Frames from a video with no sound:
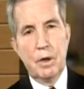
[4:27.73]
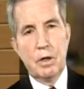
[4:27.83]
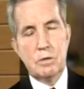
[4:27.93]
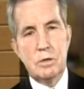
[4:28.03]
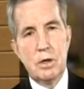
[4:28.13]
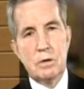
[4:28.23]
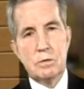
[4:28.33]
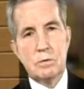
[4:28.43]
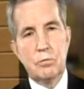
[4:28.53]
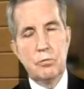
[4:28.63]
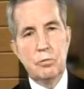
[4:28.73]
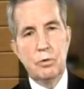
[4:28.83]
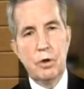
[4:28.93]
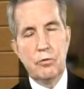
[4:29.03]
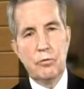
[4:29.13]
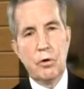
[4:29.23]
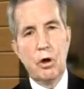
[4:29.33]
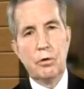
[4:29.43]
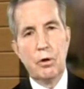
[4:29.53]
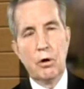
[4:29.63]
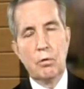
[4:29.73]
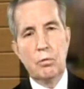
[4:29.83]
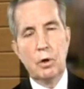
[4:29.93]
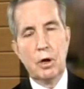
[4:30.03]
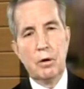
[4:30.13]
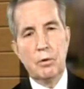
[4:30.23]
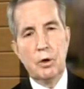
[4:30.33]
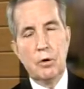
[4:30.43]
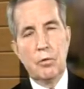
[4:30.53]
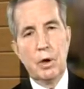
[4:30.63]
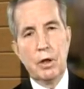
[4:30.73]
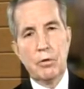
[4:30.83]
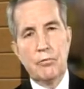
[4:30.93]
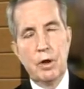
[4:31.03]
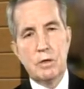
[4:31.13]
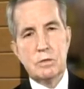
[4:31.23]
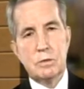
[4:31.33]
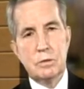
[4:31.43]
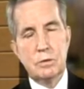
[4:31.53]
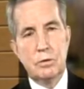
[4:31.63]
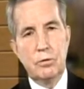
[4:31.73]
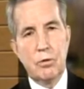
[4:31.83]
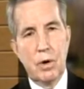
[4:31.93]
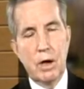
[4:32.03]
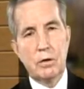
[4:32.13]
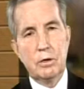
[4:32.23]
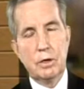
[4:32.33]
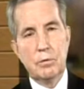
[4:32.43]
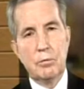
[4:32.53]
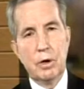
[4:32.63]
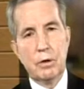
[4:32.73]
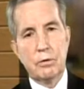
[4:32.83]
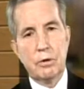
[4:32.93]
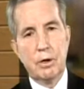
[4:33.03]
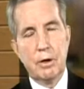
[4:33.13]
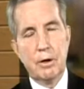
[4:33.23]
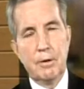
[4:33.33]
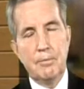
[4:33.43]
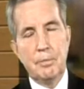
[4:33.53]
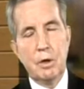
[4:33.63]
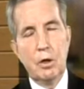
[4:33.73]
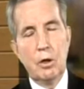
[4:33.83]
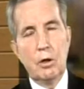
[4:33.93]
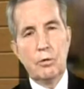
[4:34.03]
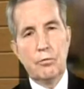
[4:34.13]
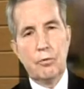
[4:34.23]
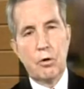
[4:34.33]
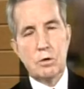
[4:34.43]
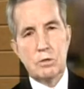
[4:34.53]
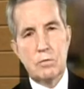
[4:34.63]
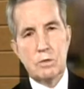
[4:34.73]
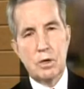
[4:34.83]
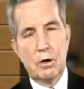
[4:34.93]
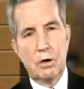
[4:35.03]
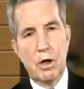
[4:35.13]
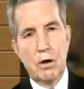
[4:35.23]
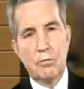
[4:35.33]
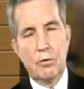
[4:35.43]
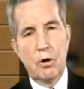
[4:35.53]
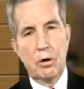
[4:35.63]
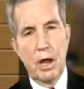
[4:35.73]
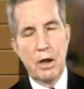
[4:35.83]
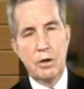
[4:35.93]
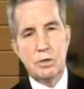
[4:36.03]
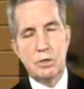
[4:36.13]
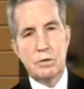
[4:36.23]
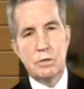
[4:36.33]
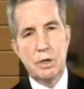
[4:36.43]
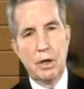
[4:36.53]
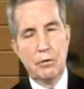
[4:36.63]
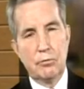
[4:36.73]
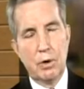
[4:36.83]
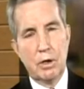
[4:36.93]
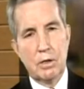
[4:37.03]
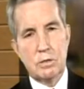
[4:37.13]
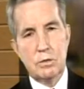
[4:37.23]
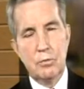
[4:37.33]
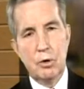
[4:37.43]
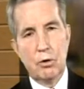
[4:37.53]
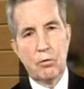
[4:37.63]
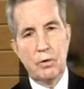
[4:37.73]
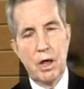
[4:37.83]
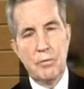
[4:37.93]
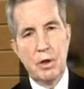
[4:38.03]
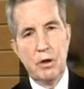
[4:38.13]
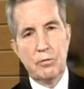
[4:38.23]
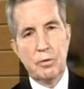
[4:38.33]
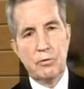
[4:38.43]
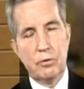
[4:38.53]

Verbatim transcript: As you all know, we interface directly with the Forest Service on a lot of our land issues, as well as the Bureau of Land Management.